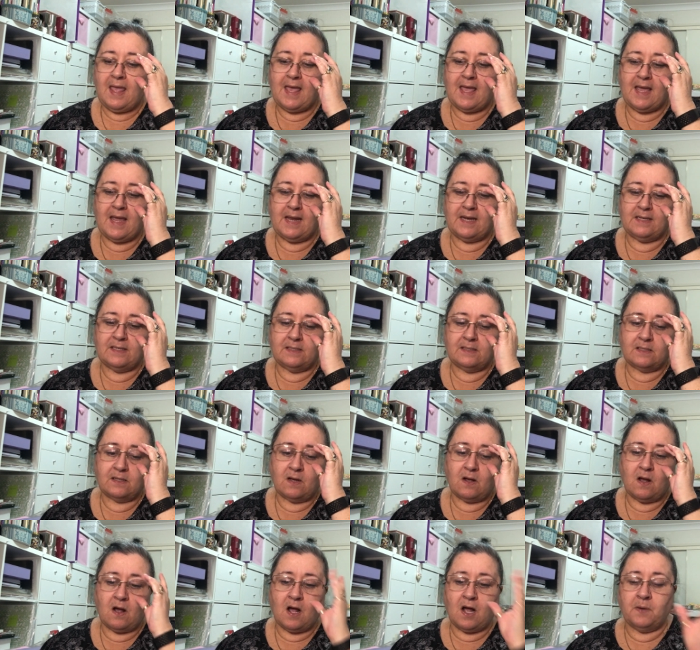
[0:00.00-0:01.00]
and
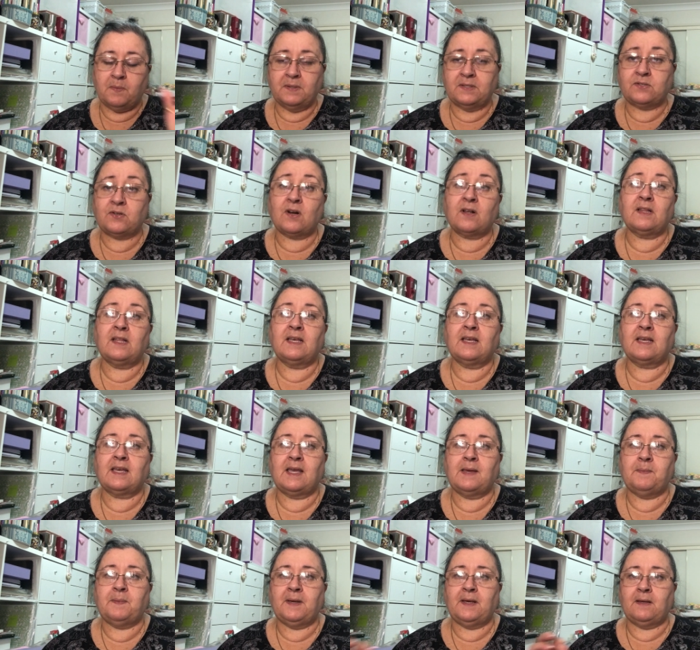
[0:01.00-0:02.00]
I was struggling
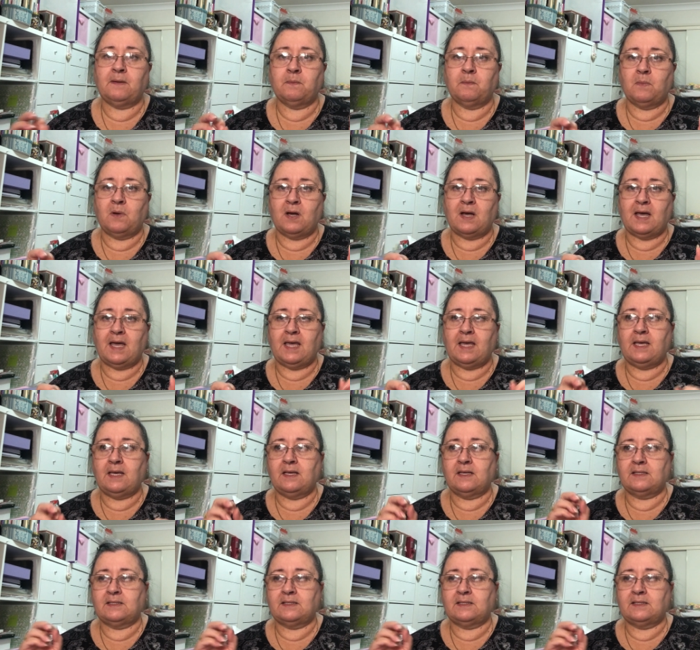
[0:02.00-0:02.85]
keeping my